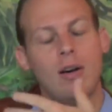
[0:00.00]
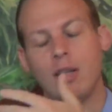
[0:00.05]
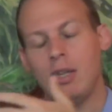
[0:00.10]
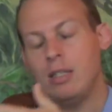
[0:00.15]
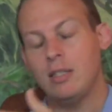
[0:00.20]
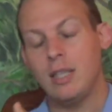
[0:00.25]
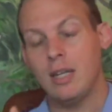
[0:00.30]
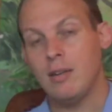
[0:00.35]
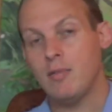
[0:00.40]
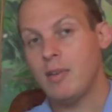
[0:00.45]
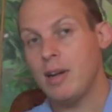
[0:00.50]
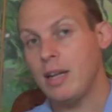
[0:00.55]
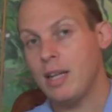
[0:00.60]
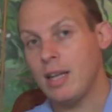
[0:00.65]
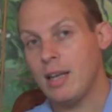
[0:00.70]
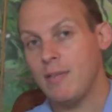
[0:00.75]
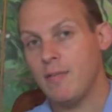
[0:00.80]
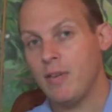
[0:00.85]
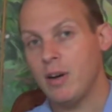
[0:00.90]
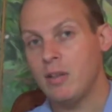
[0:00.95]
instead of
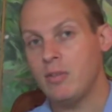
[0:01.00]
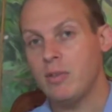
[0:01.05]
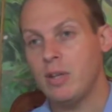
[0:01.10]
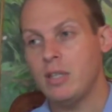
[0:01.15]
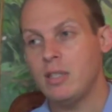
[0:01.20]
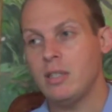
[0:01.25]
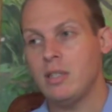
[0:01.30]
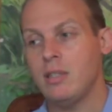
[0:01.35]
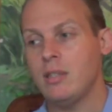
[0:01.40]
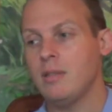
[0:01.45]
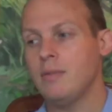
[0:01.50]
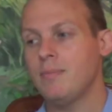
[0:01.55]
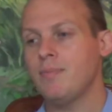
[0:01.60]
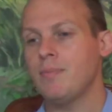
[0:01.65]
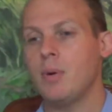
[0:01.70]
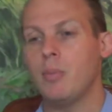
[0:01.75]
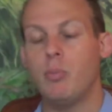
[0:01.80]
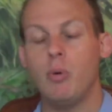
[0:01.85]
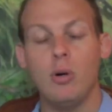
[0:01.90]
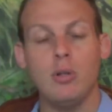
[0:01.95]
writing a fundraising
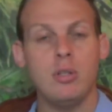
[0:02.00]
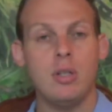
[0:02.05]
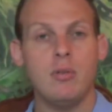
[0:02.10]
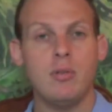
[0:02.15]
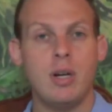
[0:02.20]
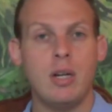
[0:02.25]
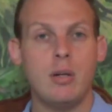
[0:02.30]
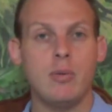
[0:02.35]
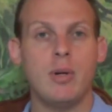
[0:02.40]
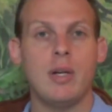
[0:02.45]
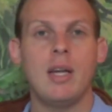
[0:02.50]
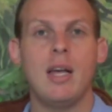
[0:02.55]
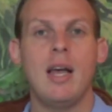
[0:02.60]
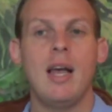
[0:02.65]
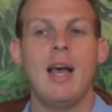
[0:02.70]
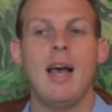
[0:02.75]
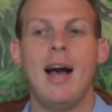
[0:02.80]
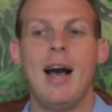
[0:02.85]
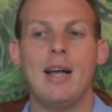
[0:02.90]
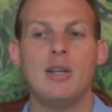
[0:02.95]
proposal right away,
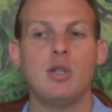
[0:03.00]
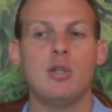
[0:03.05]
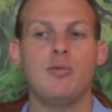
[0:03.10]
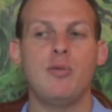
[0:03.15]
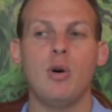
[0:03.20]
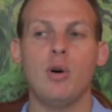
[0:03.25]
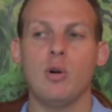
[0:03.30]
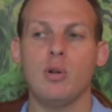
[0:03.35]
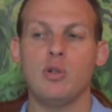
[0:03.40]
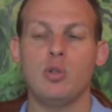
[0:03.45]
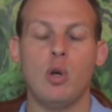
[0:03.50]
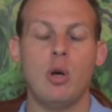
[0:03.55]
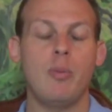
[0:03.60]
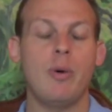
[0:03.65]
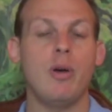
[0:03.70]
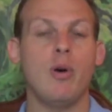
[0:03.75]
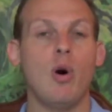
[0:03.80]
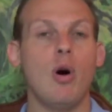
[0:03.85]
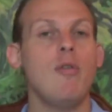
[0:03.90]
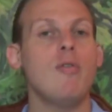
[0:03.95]
I should focus on
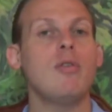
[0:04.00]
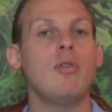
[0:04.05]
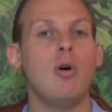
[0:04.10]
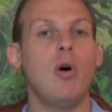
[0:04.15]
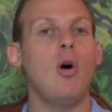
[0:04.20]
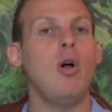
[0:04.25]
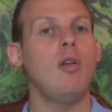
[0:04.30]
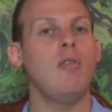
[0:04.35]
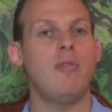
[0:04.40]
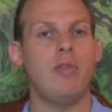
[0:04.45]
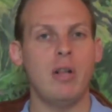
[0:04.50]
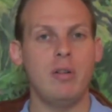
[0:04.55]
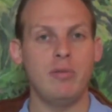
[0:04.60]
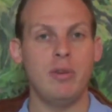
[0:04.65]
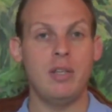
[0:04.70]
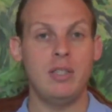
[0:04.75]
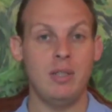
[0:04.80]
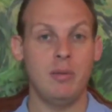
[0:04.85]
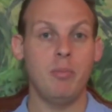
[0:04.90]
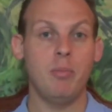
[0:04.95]
my overall
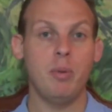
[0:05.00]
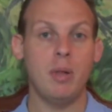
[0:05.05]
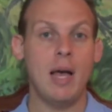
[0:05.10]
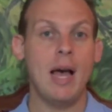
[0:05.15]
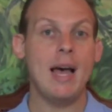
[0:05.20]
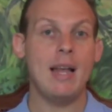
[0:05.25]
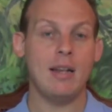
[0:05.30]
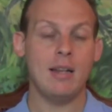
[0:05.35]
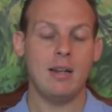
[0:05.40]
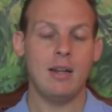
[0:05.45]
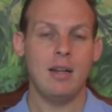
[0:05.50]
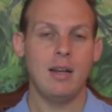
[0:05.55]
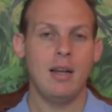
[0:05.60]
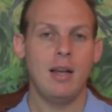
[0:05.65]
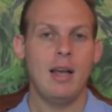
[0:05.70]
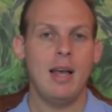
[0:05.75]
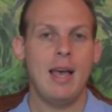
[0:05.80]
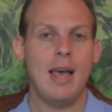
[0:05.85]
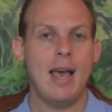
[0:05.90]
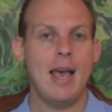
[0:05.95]
fundraising plan
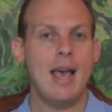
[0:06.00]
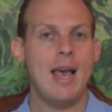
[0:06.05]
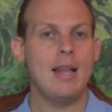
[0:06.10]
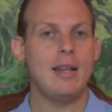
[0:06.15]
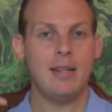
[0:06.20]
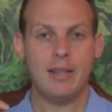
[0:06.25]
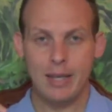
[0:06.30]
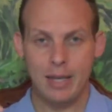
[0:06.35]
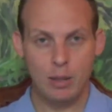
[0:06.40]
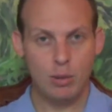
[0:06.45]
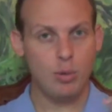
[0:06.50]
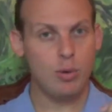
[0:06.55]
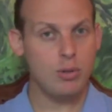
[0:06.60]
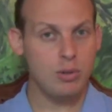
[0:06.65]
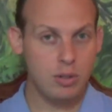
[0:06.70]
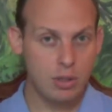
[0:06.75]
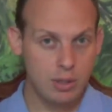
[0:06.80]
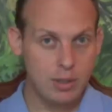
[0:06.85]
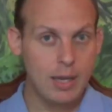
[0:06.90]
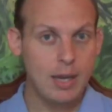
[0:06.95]
and get to
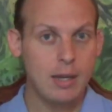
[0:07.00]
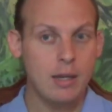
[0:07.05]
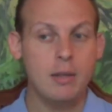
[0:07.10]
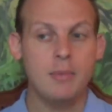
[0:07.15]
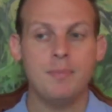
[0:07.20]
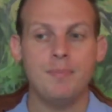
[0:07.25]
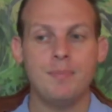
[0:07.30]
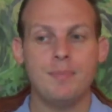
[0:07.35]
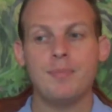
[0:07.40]
understand